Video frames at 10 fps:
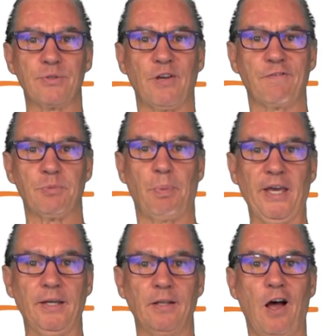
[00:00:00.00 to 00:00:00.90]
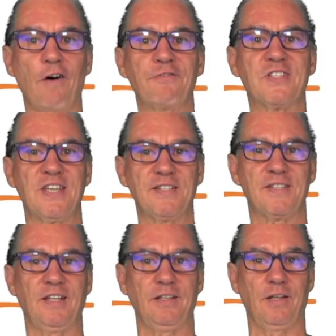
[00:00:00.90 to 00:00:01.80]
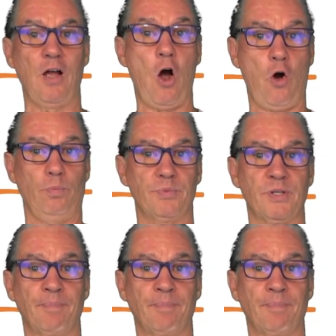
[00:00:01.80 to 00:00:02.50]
of Spain of 16 homes.